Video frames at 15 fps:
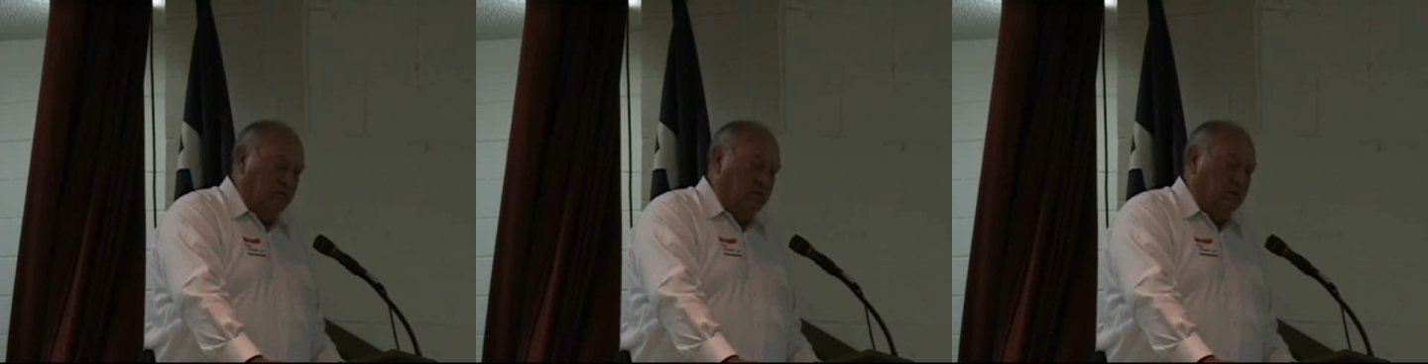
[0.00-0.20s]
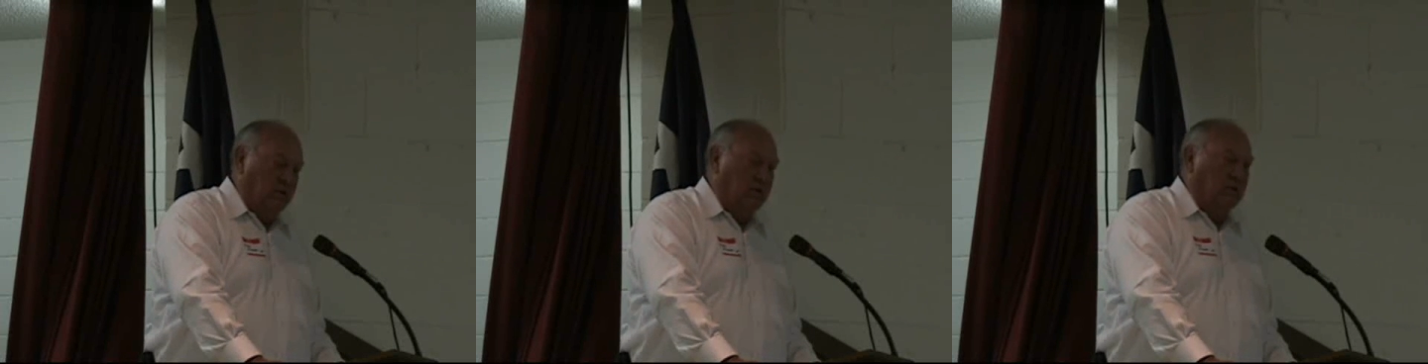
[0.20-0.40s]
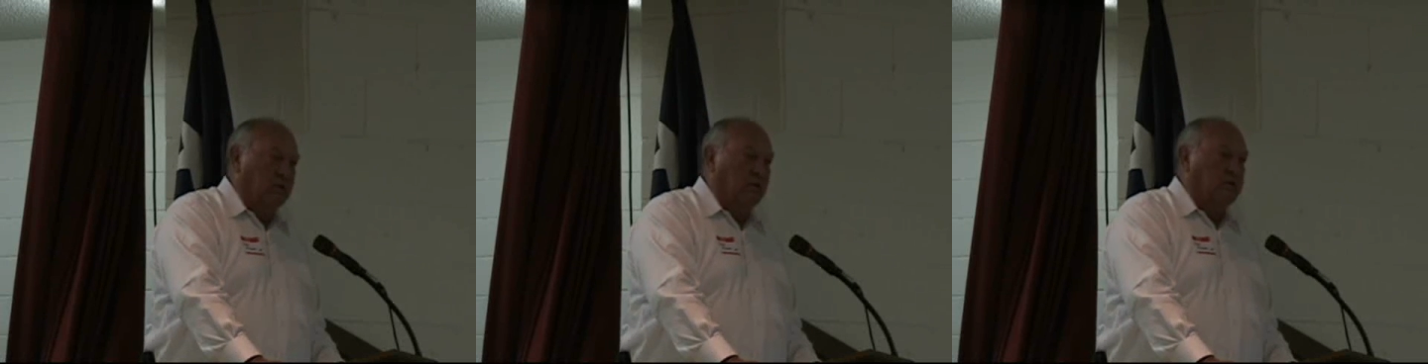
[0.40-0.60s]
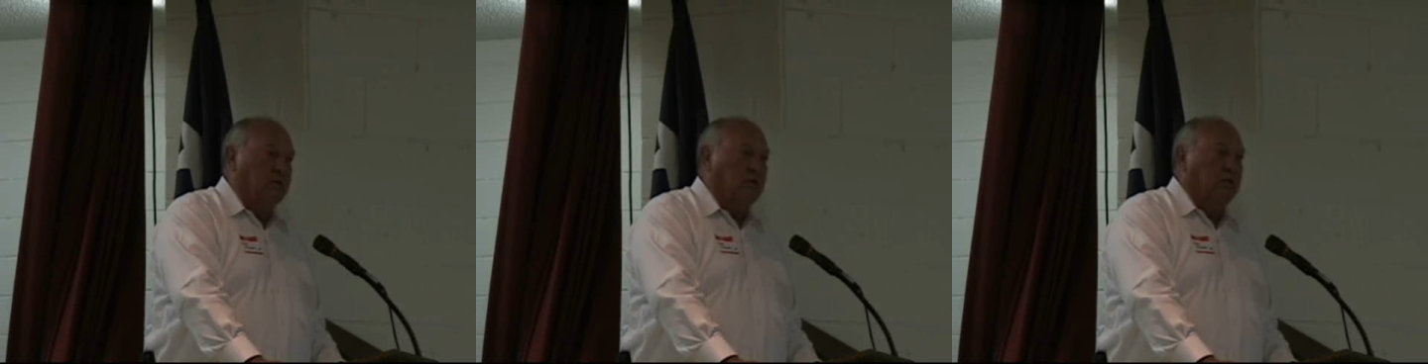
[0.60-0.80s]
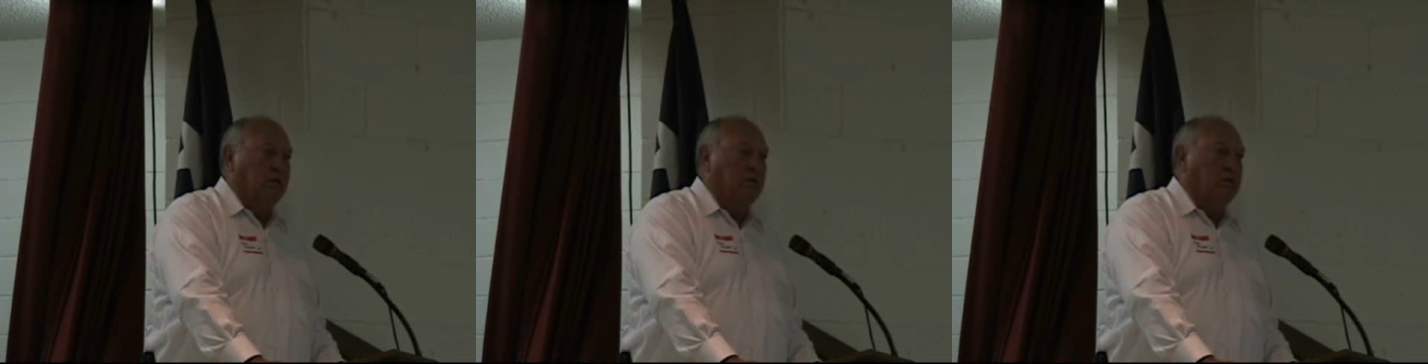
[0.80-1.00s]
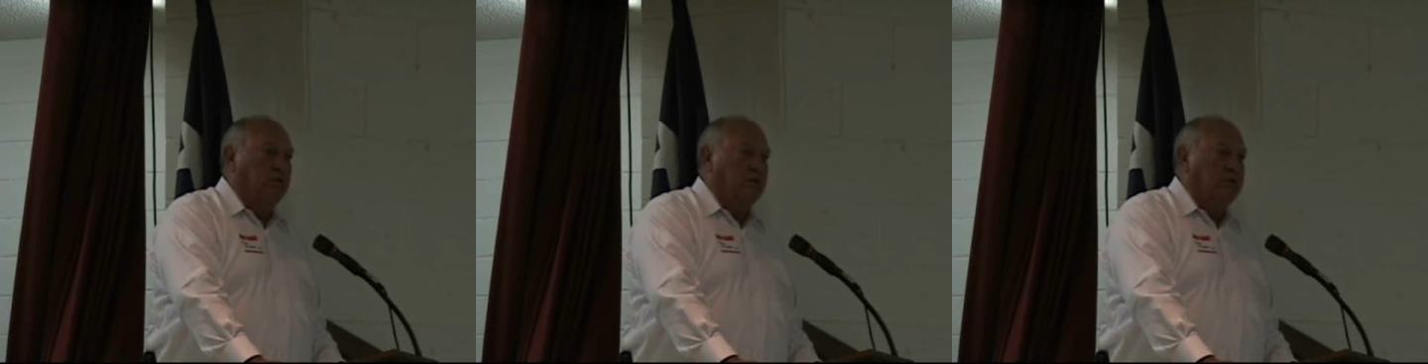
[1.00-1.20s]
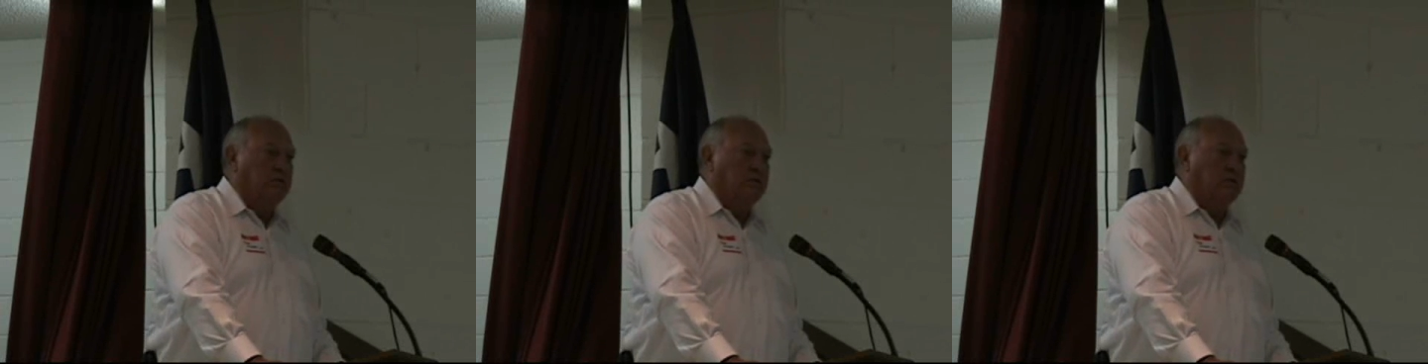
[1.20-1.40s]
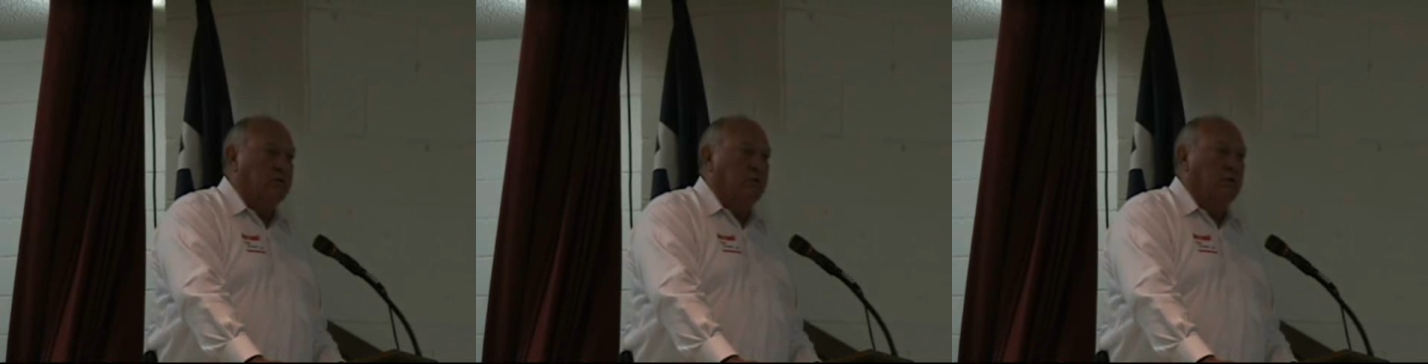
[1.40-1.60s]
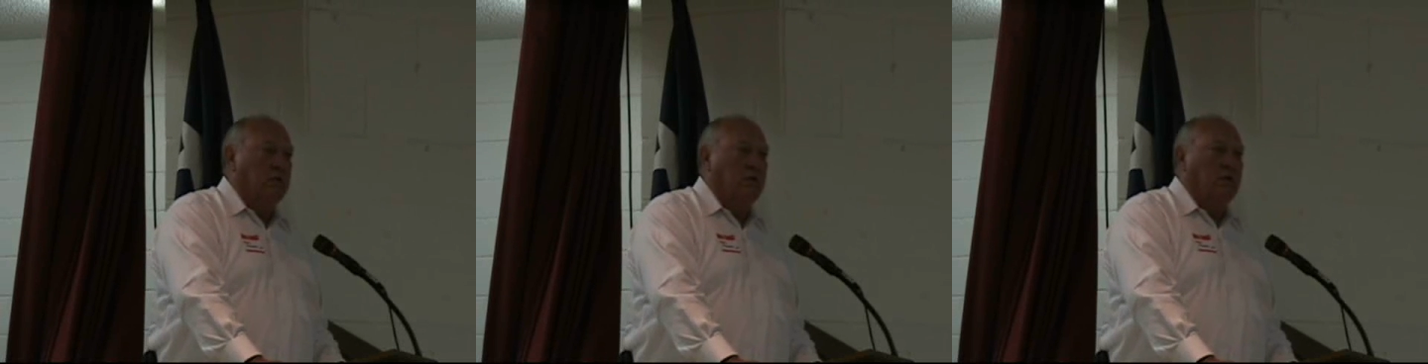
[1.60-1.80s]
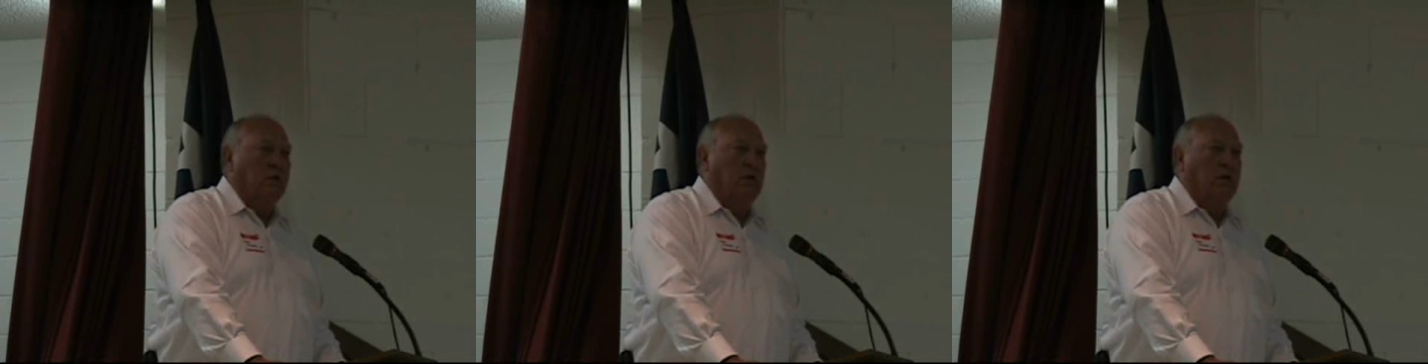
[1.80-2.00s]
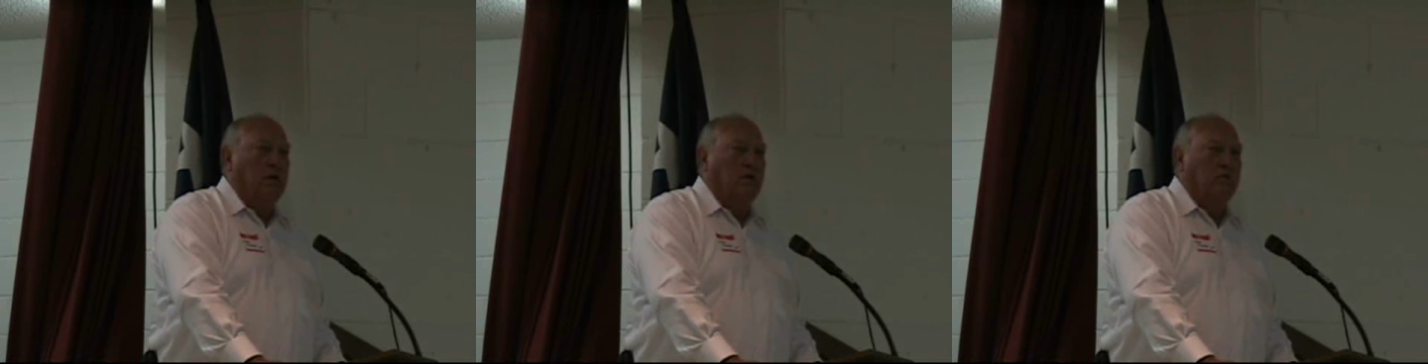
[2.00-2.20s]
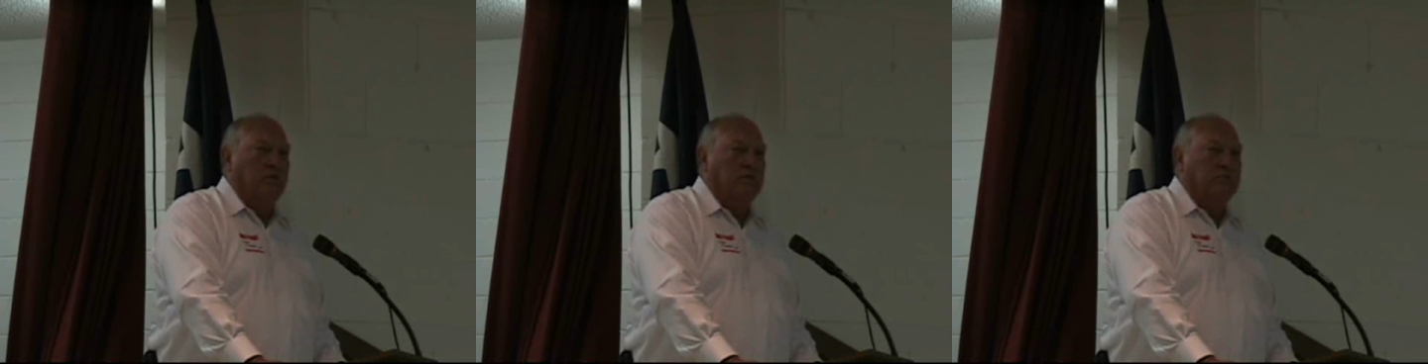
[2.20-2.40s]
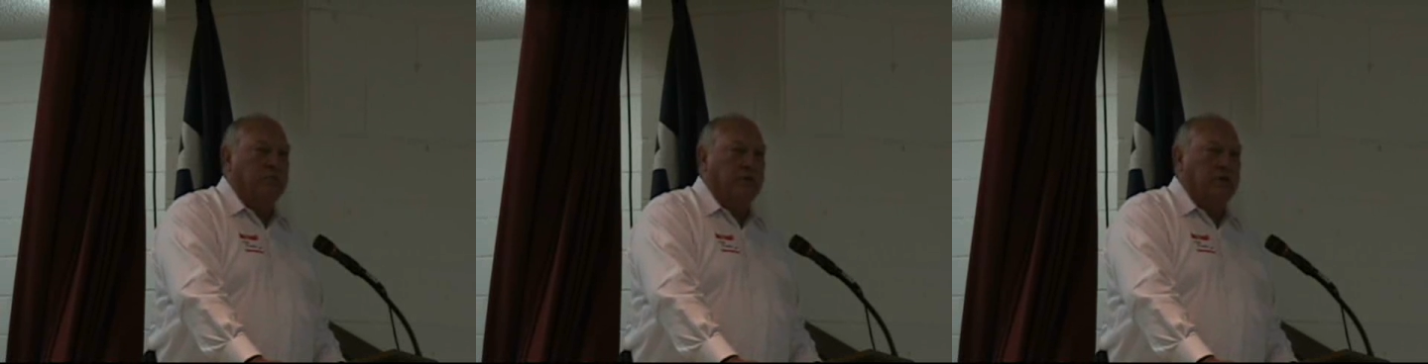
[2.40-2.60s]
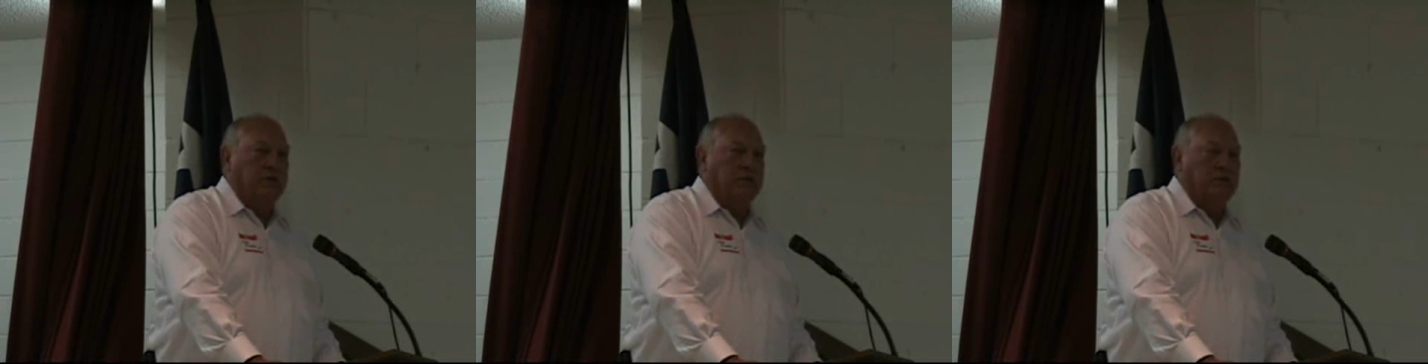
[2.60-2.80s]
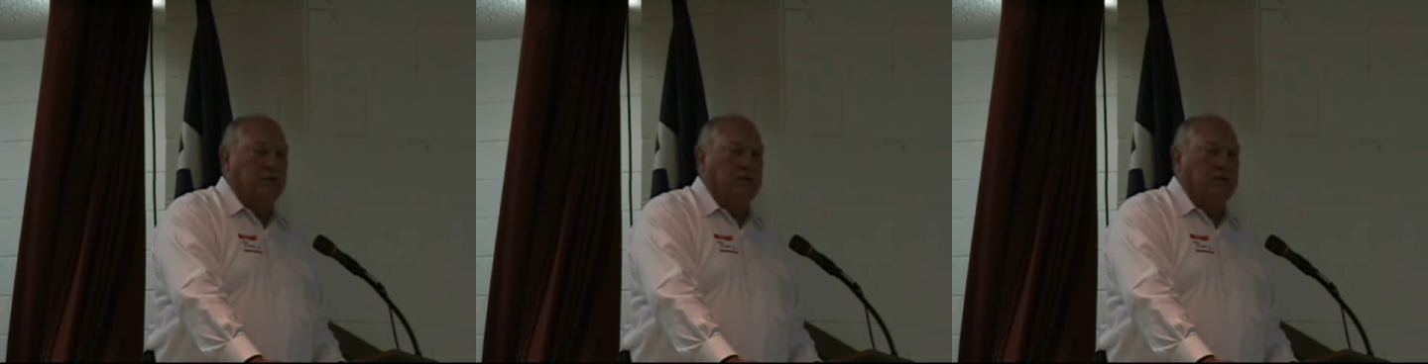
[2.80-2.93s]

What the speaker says: and respect, it